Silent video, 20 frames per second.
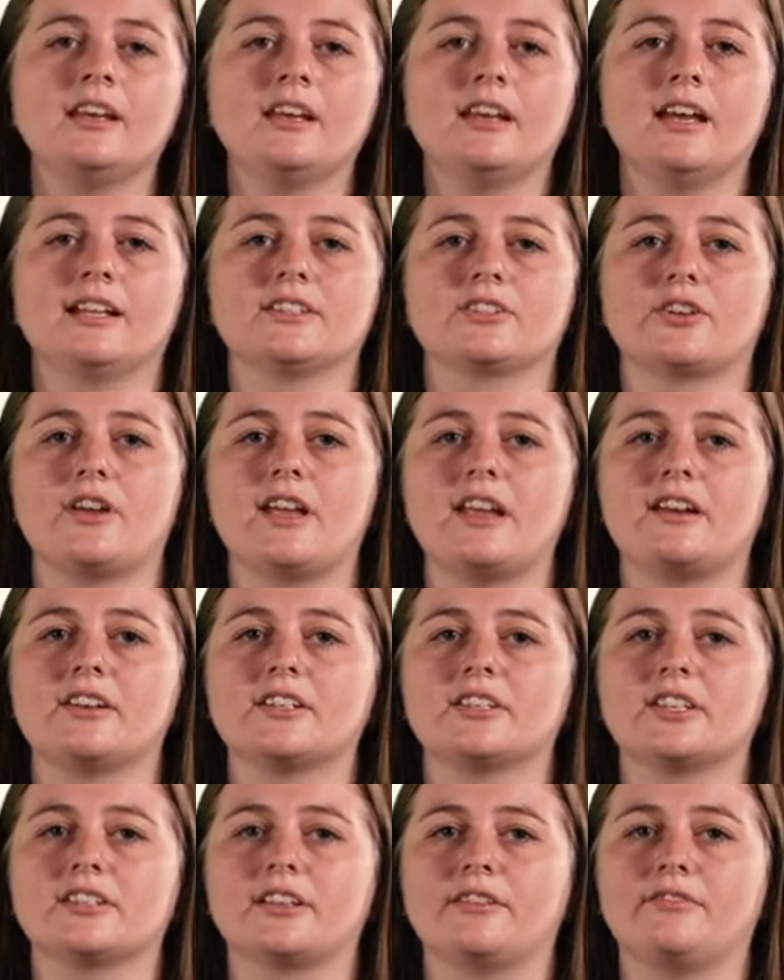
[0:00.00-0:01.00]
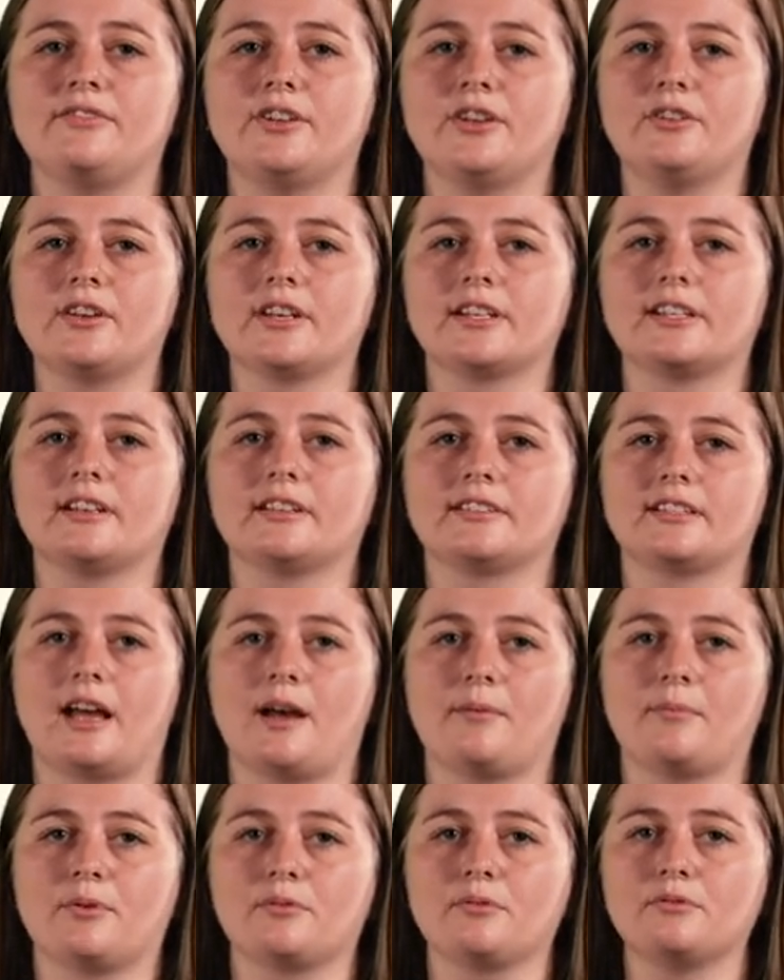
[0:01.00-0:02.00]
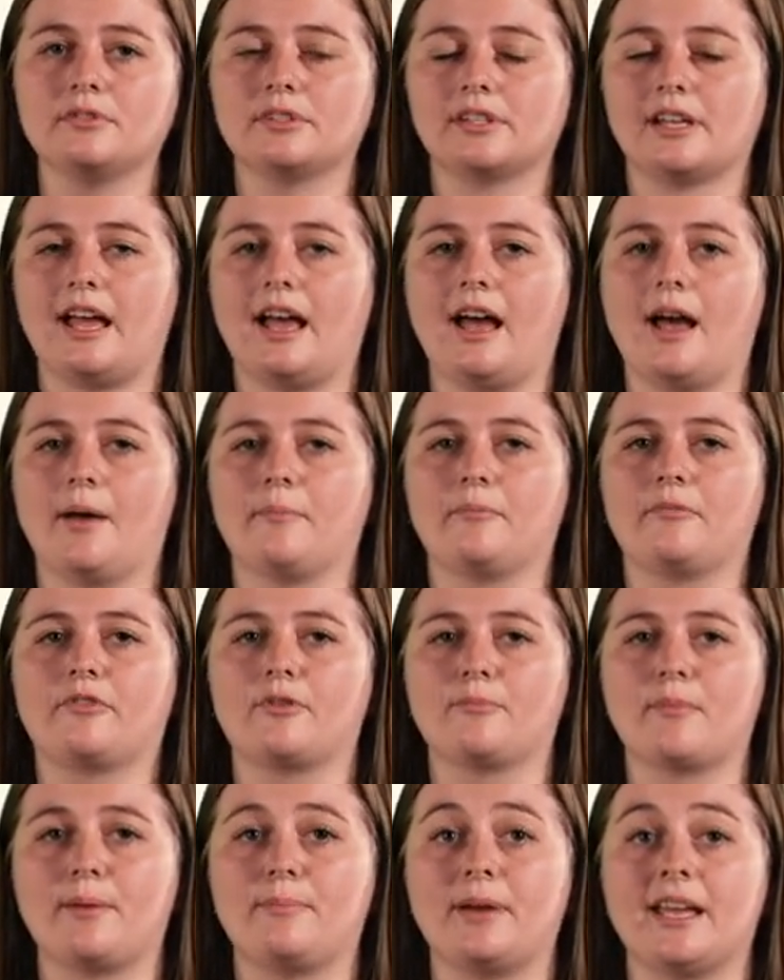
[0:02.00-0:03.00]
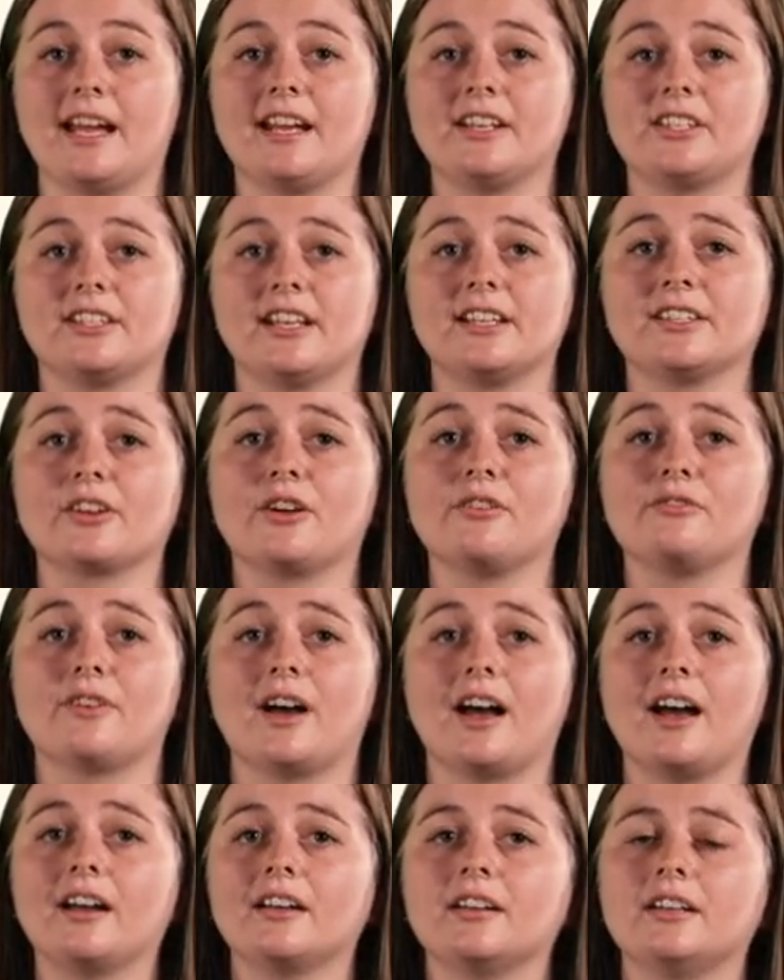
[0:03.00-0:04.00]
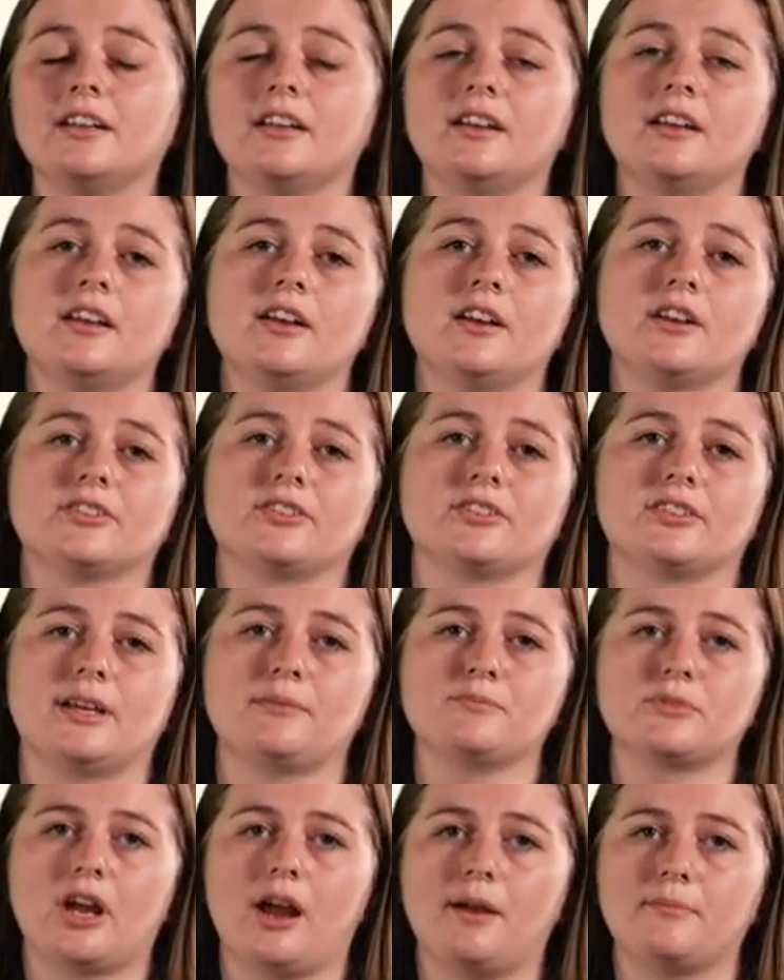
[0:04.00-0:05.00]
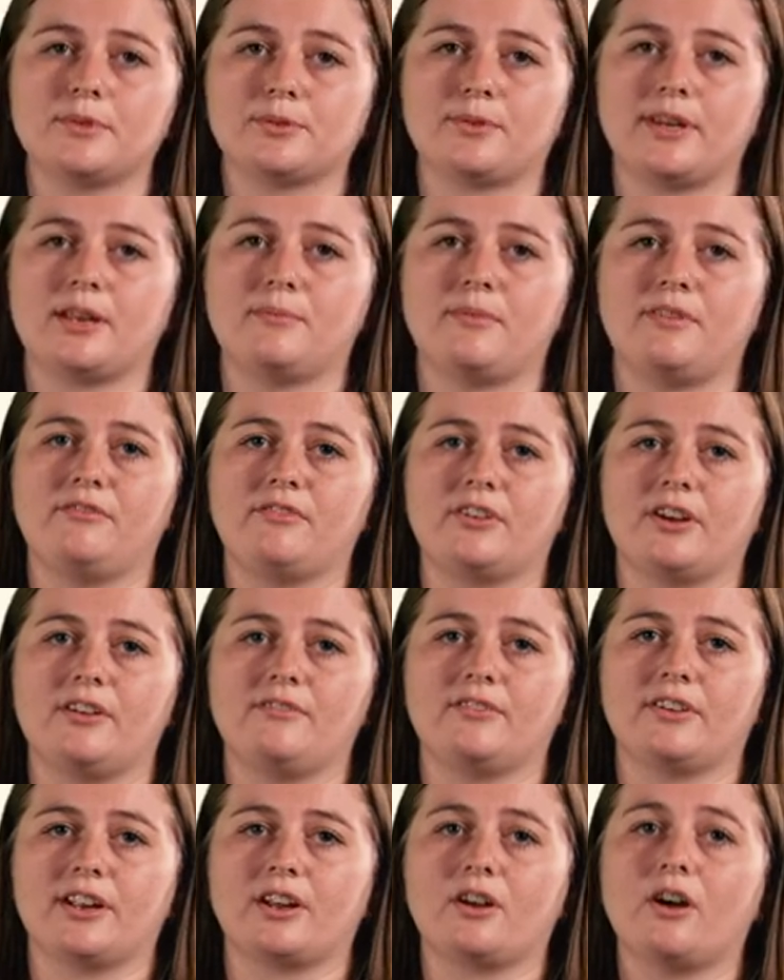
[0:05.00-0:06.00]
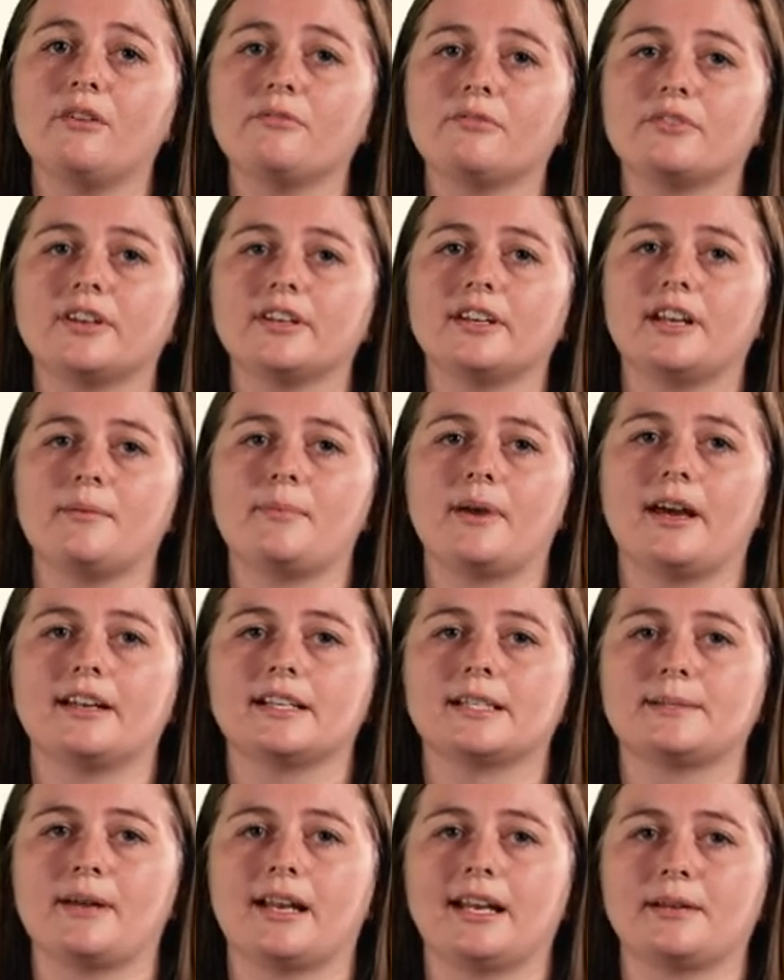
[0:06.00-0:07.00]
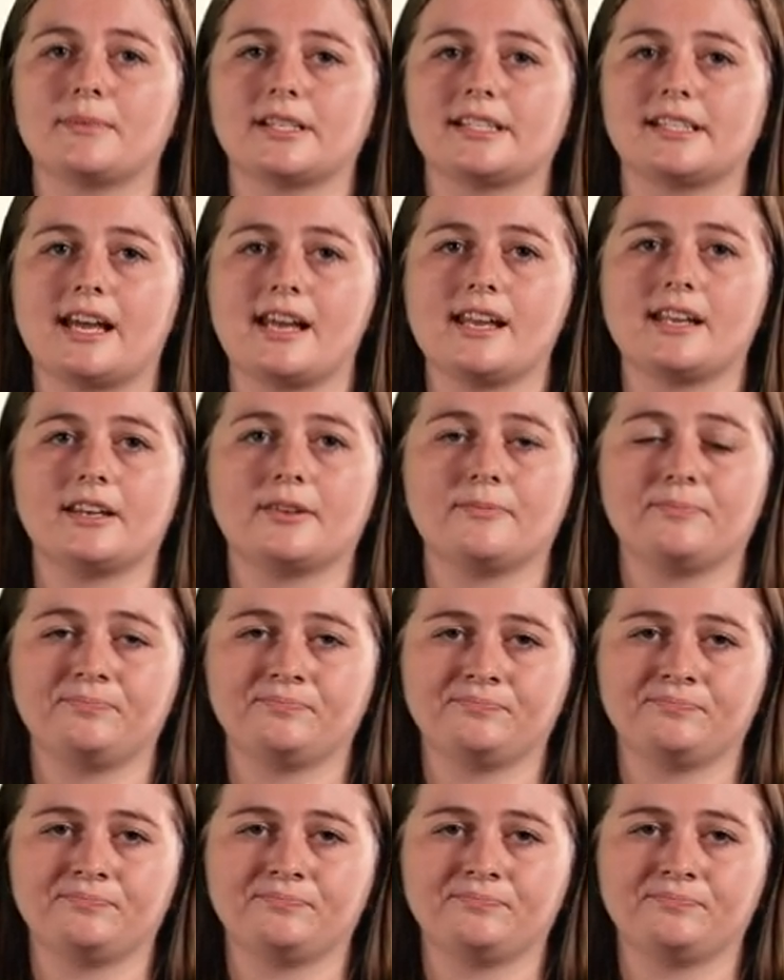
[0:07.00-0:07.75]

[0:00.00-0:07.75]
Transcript: And so here is just a few examples um, from my PhD so far. So sometimes we can be very, very confident about a spelling mistake.